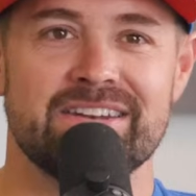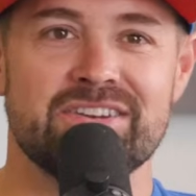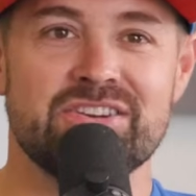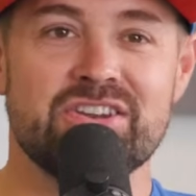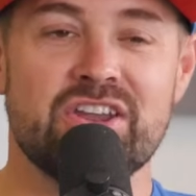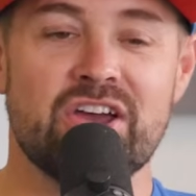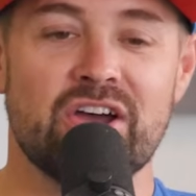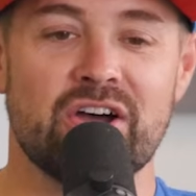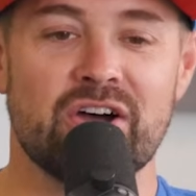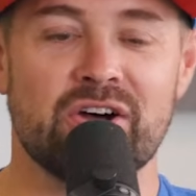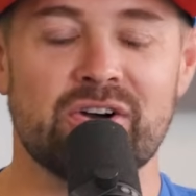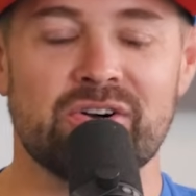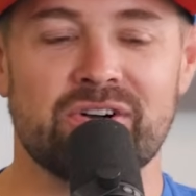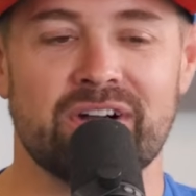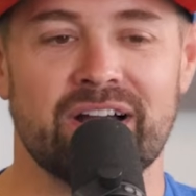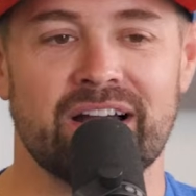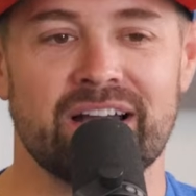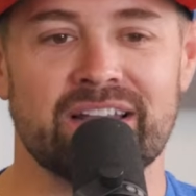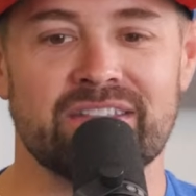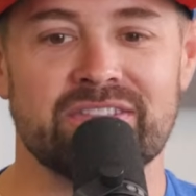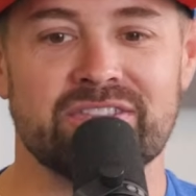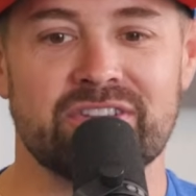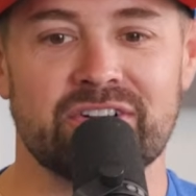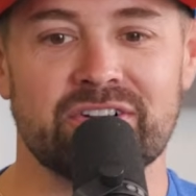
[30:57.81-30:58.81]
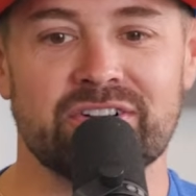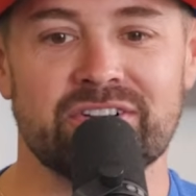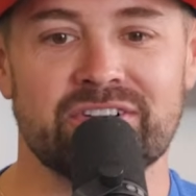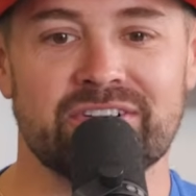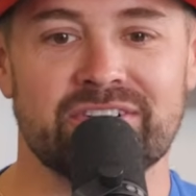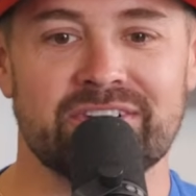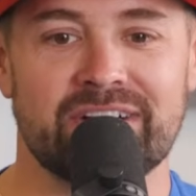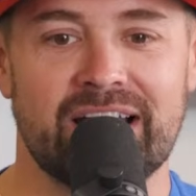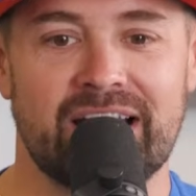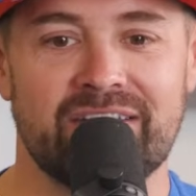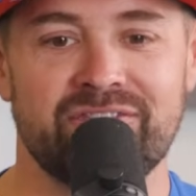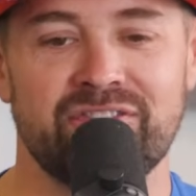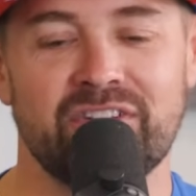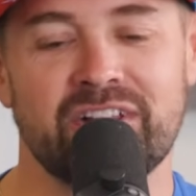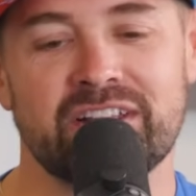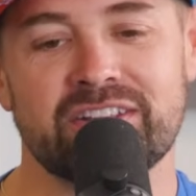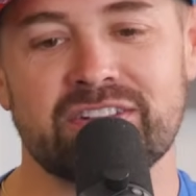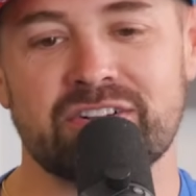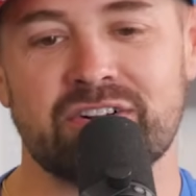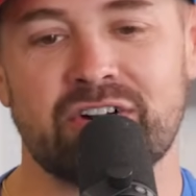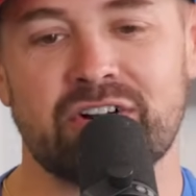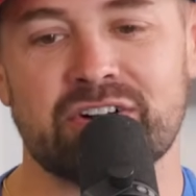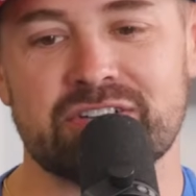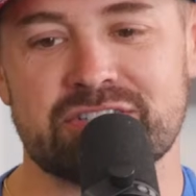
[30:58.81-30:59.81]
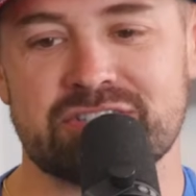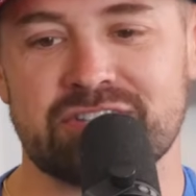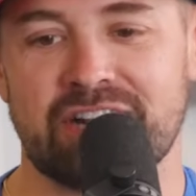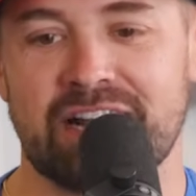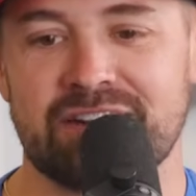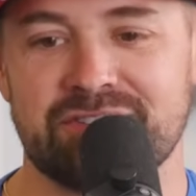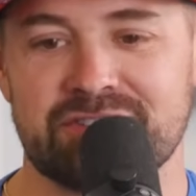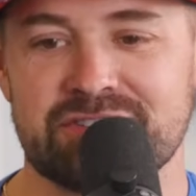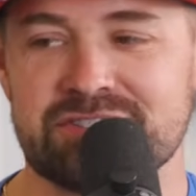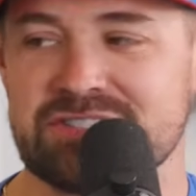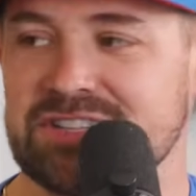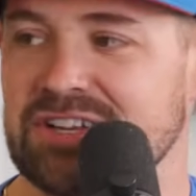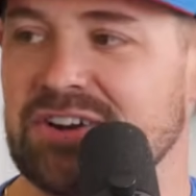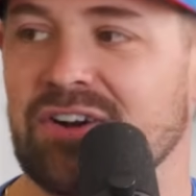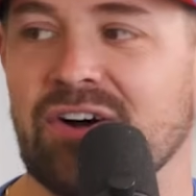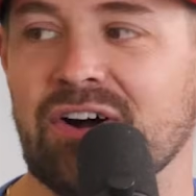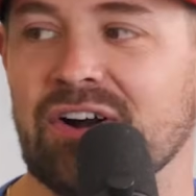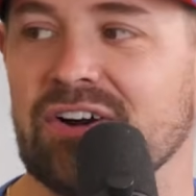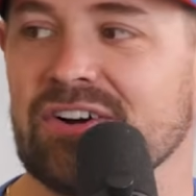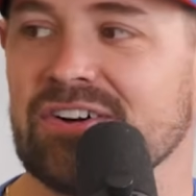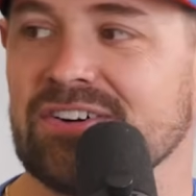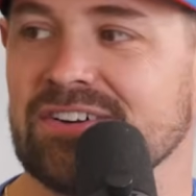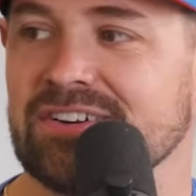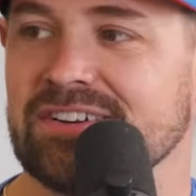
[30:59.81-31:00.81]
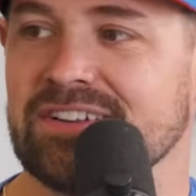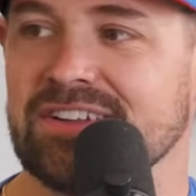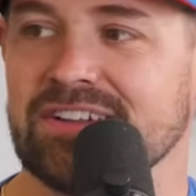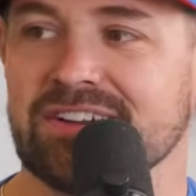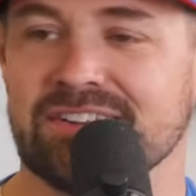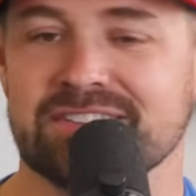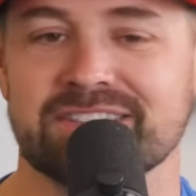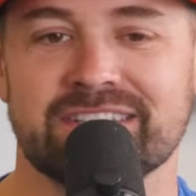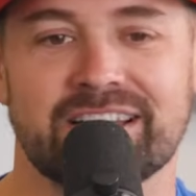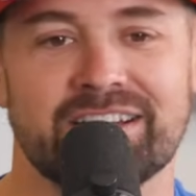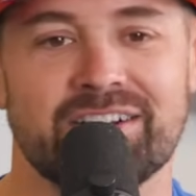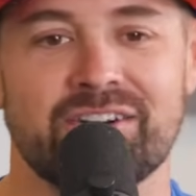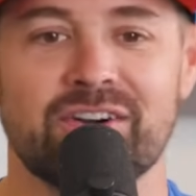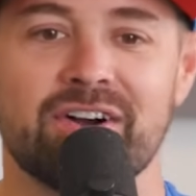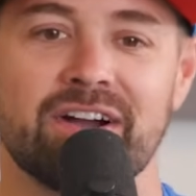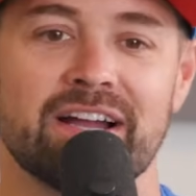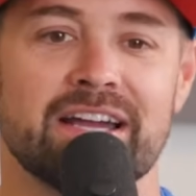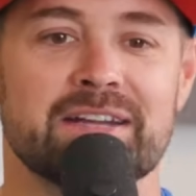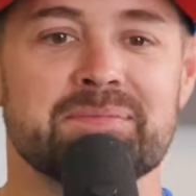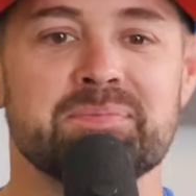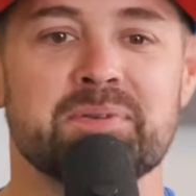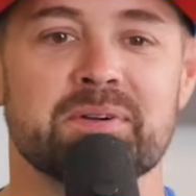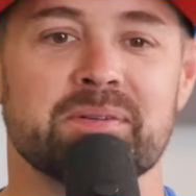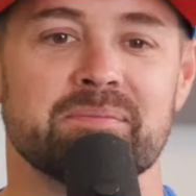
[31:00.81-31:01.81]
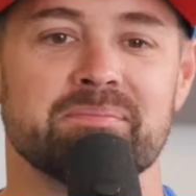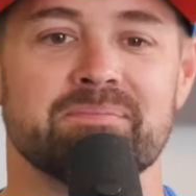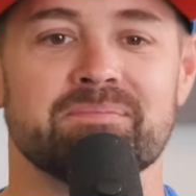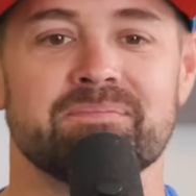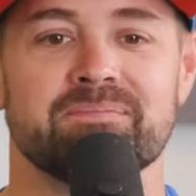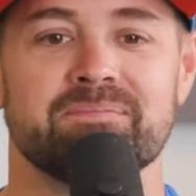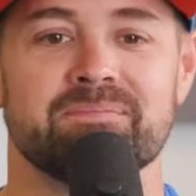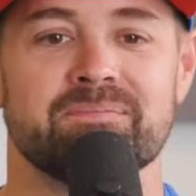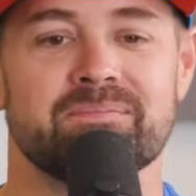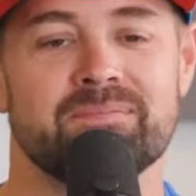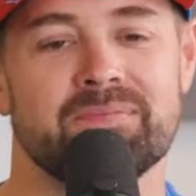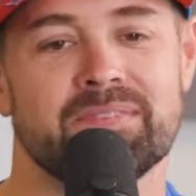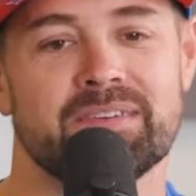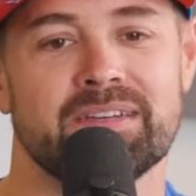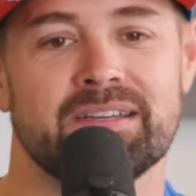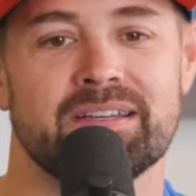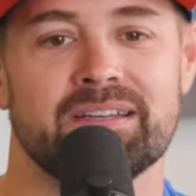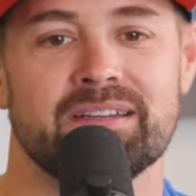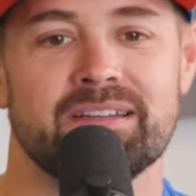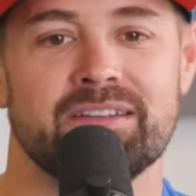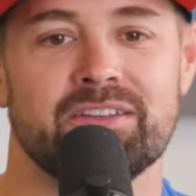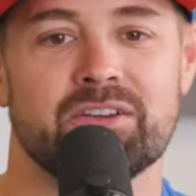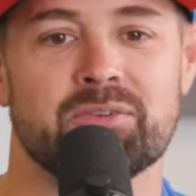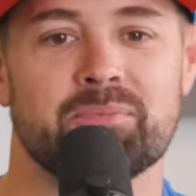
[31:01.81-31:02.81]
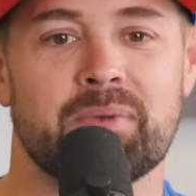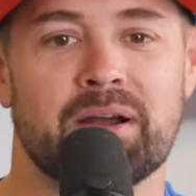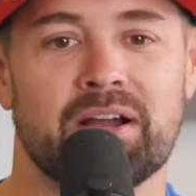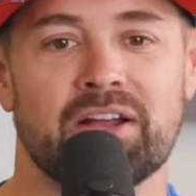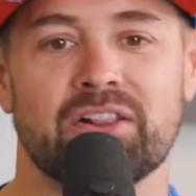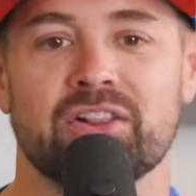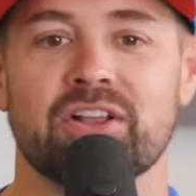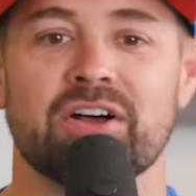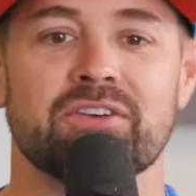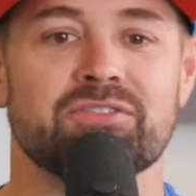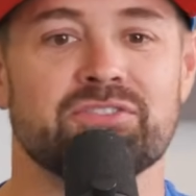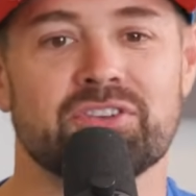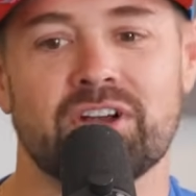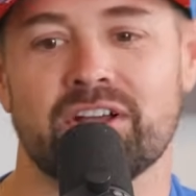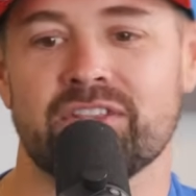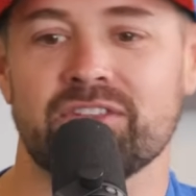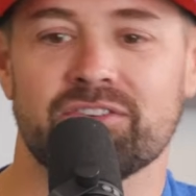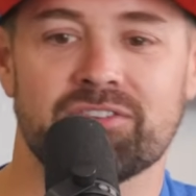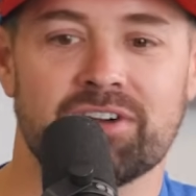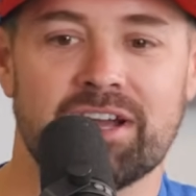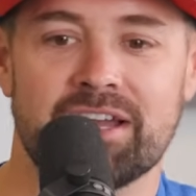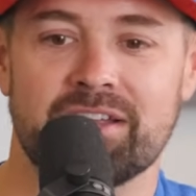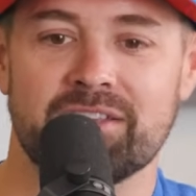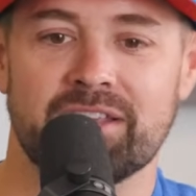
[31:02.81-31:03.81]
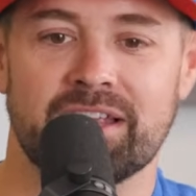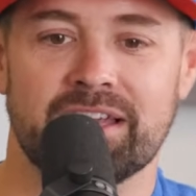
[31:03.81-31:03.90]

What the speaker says: No, I feel like there are drivers that are, it's like, oh, I got to put, my gloves on the right.